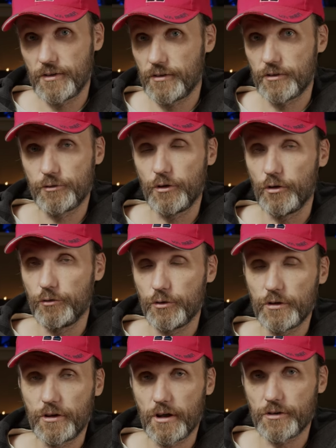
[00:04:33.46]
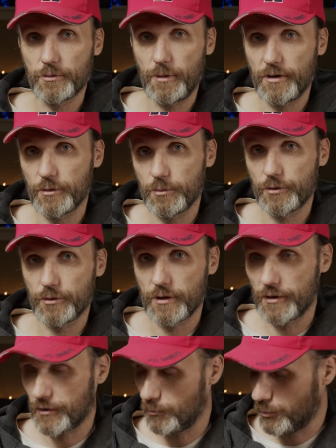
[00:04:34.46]
this is all fully customizable, so you
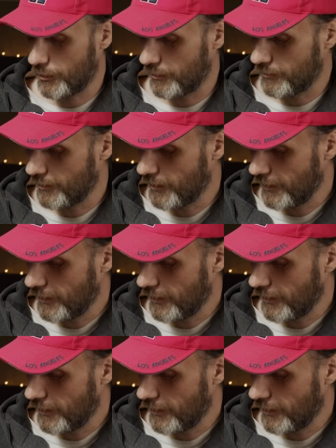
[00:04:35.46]
guys can put in